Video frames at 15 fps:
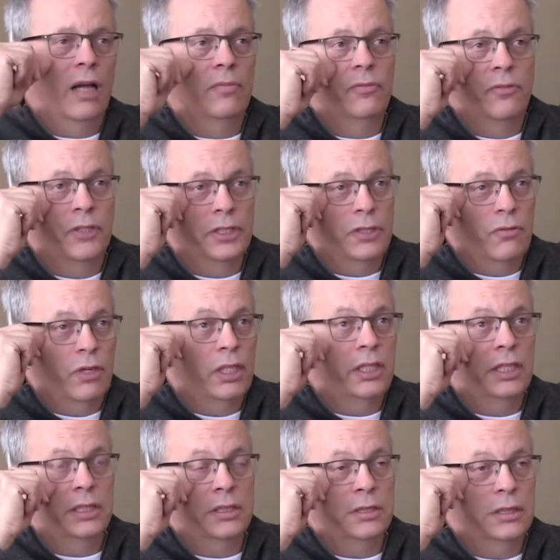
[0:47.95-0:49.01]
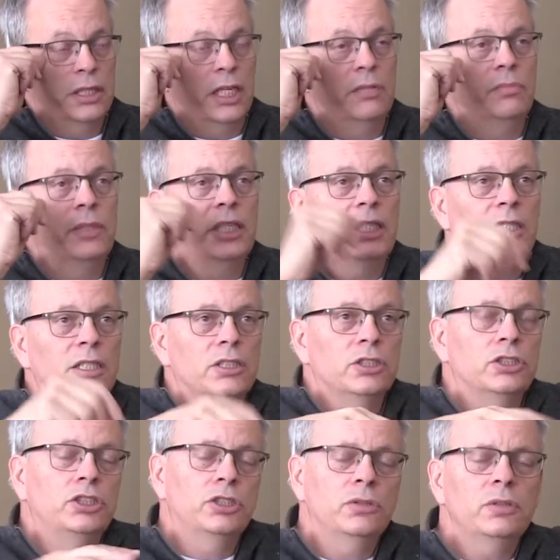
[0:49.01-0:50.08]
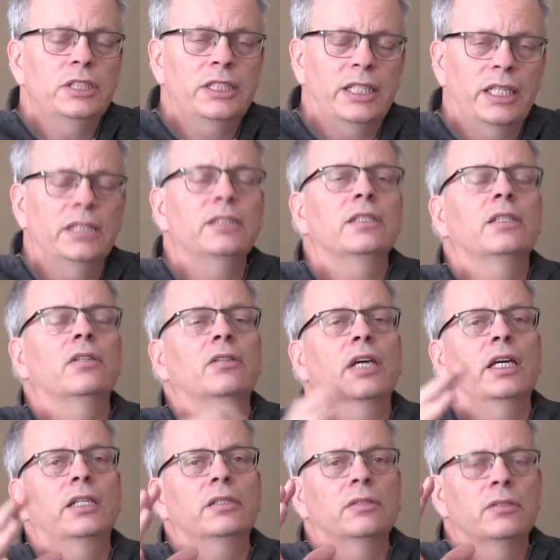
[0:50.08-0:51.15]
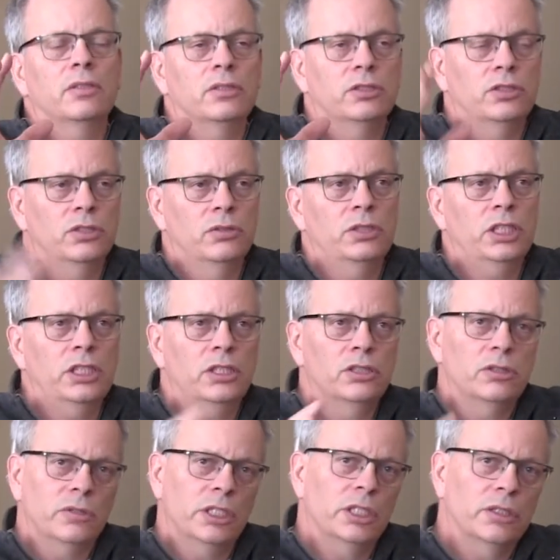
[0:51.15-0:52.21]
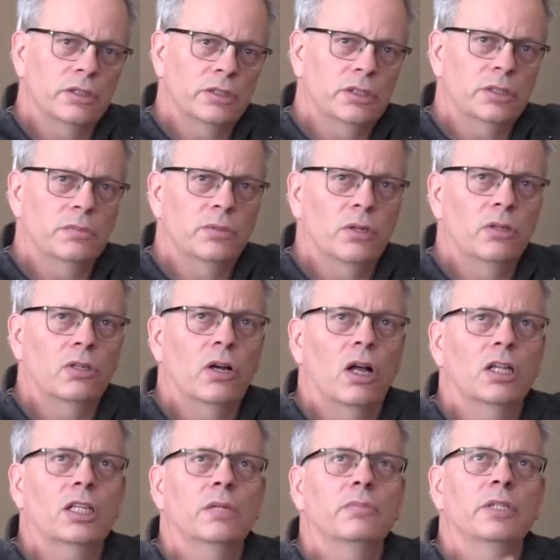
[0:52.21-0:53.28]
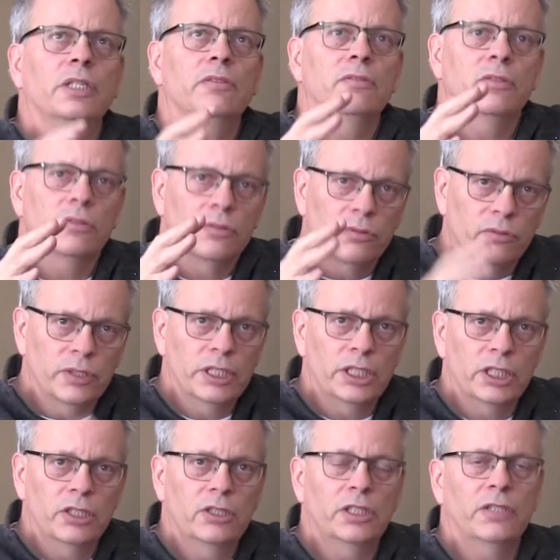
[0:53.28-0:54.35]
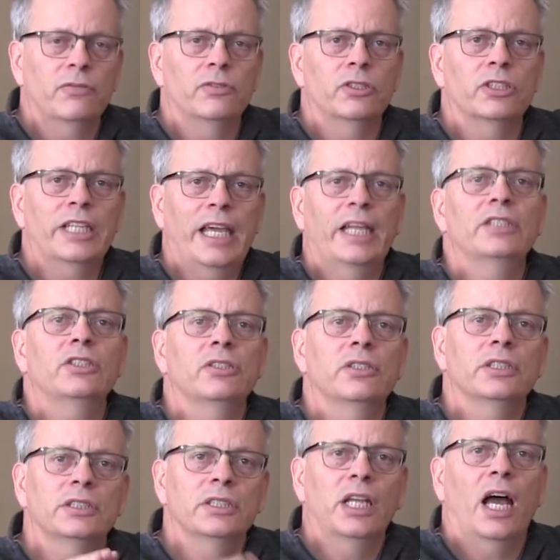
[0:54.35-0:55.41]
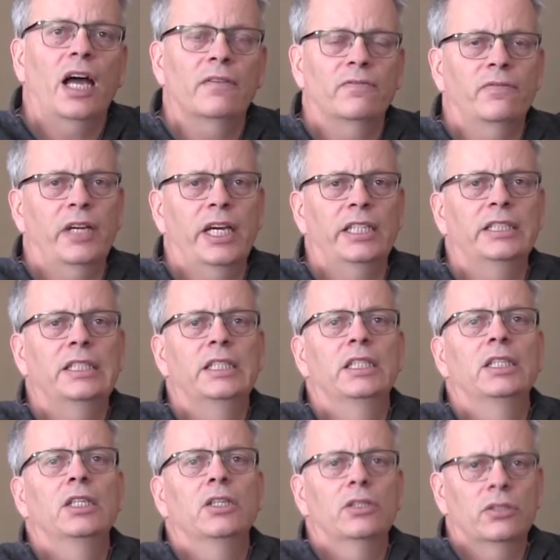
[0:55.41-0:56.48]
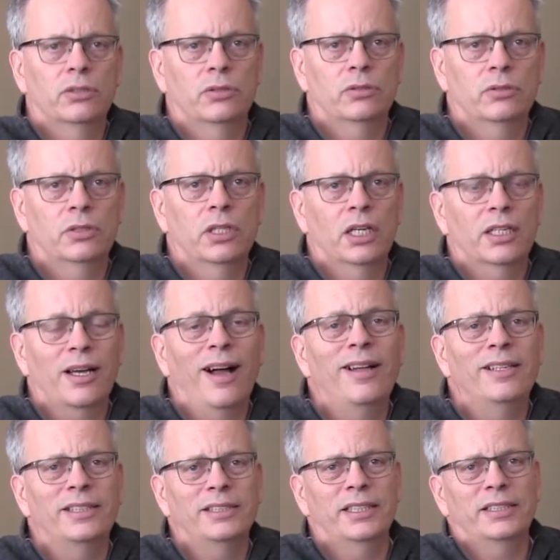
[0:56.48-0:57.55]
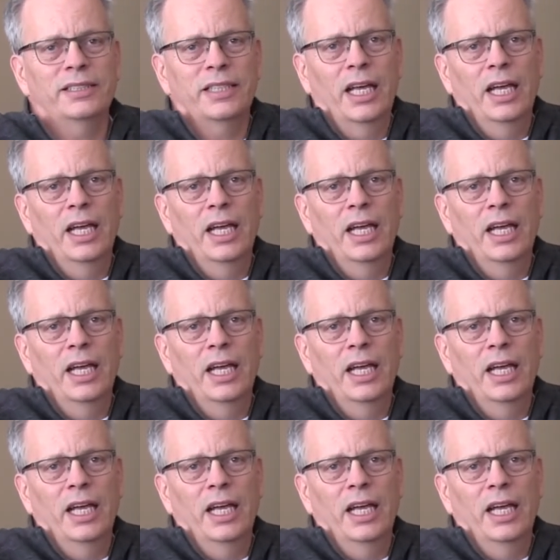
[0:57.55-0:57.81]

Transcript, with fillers: first of all, it can be juicing, okay? Juicing and doing a Gerson protocol can be really good if your cancer is not fed through glycolysis.